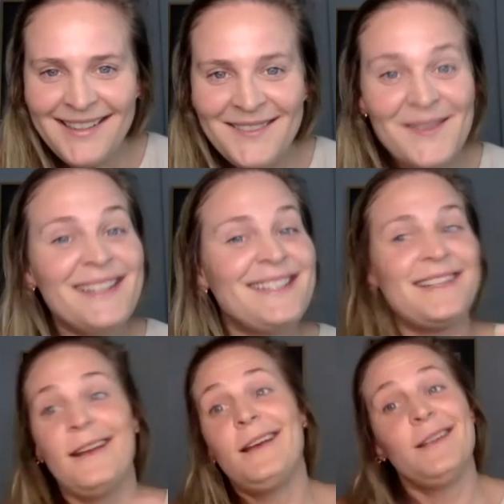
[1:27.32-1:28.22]
which,
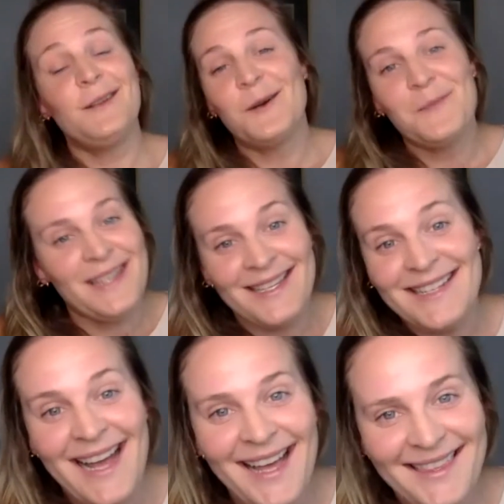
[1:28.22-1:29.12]
me as an
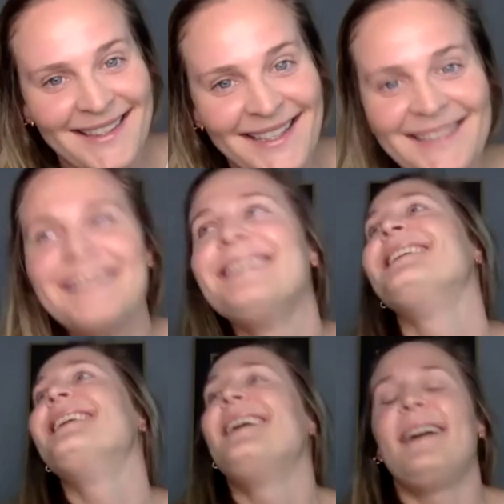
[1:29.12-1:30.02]
athlete,
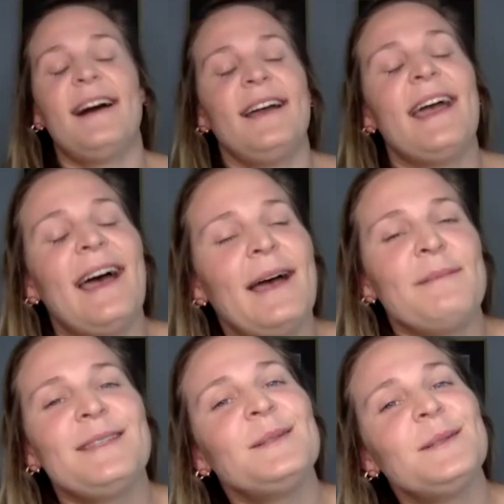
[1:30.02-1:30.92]
I
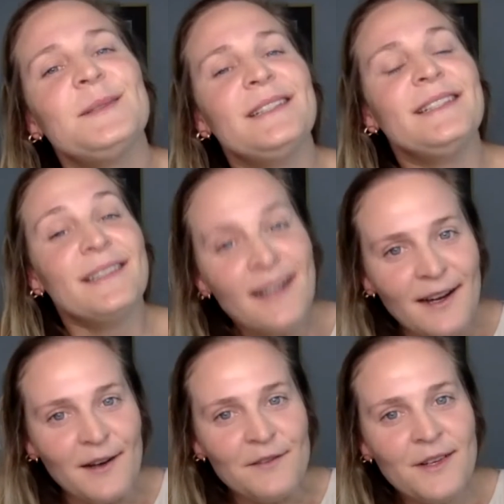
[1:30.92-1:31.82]
absolutely
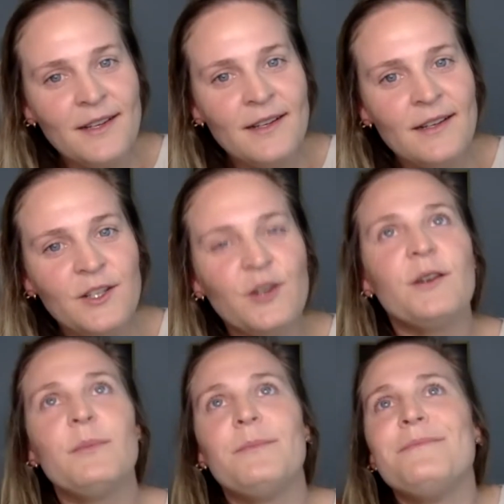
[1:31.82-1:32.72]
love
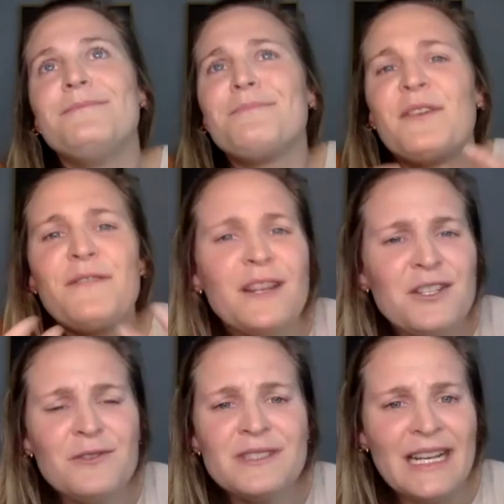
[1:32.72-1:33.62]
your
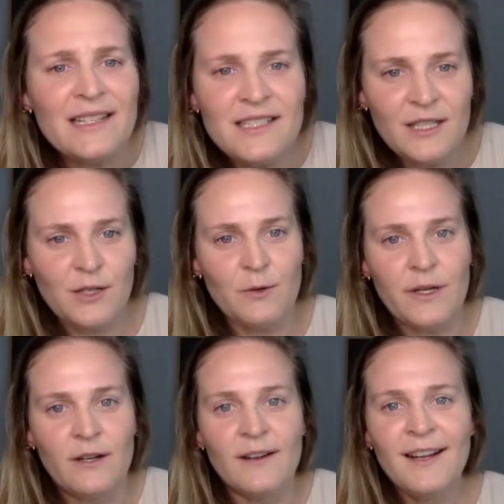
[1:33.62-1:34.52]
professional dancing
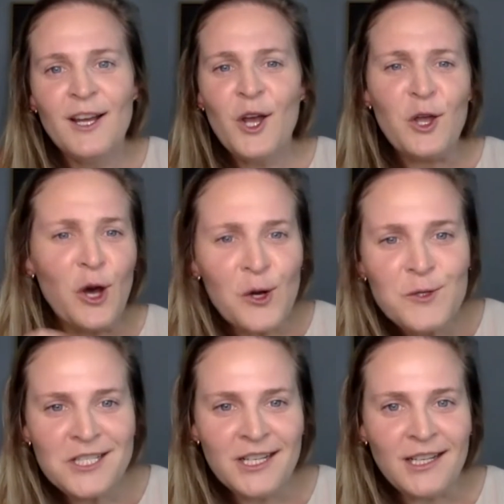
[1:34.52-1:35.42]
career,
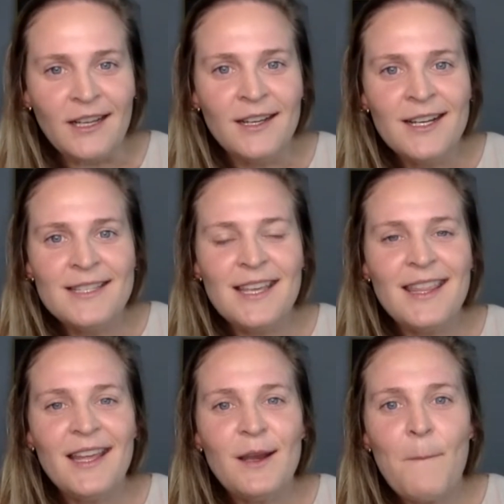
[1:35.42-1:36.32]
coaching, to
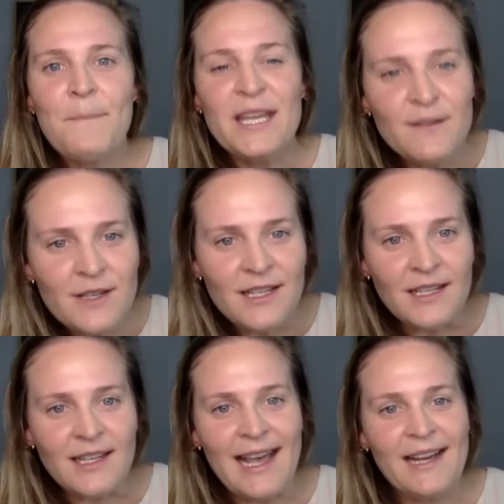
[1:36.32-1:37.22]
then pivoting
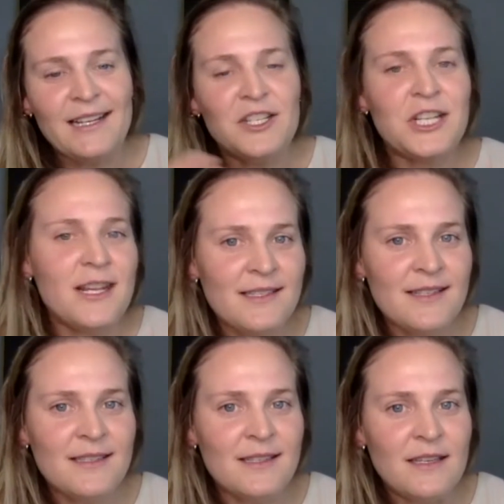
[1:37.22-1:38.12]
and adding
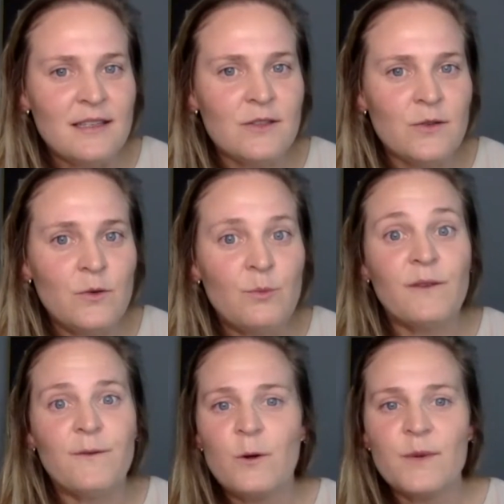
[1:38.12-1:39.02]
adjacencies to
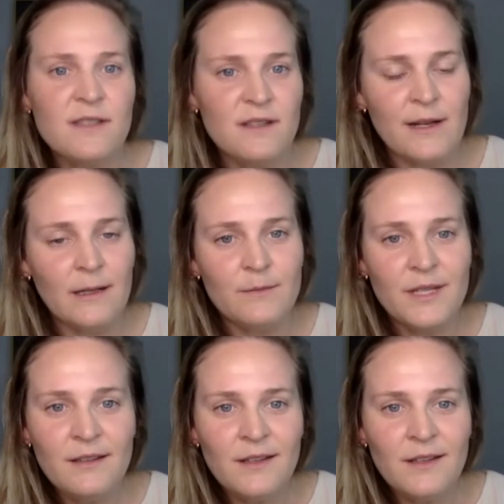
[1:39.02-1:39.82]
performance development